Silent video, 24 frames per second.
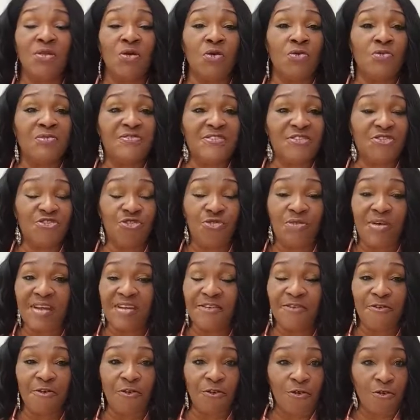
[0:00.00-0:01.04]
on
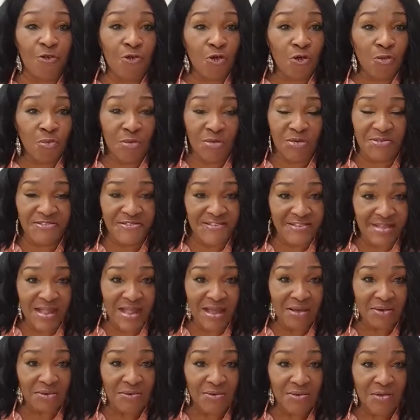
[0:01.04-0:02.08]
strike for 4 months
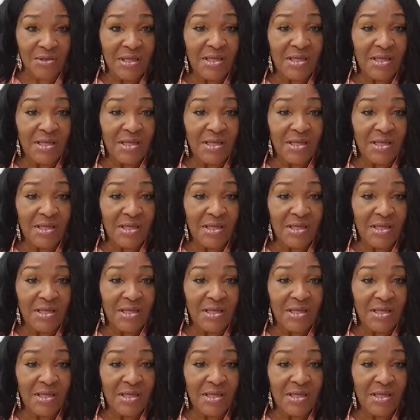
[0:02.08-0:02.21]
now.